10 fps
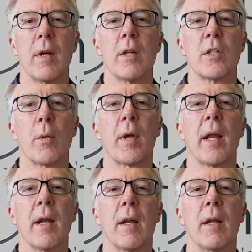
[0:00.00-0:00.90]
So
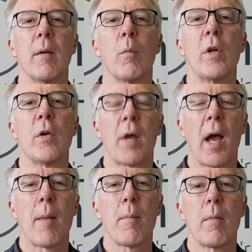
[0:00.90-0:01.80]
again, when you
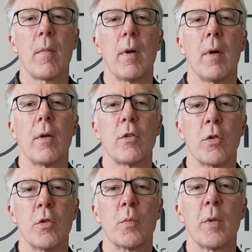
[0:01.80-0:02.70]
come
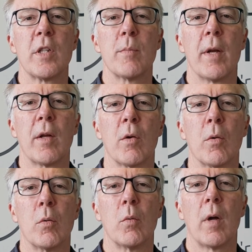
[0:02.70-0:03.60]
to Springs
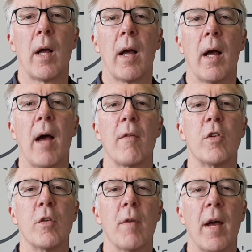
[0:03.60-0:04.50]
Medical
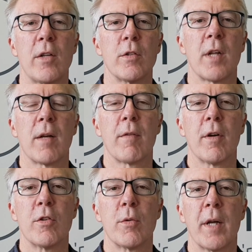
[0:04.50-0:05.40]
after you've had your
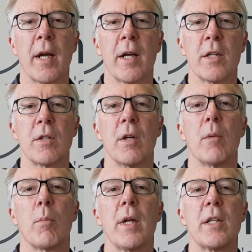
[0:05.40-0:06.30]
telephone triage,
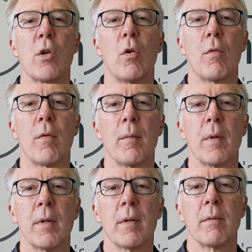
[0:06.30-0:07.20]
please call from
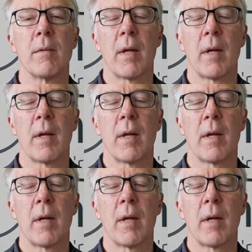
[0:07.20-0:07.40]
the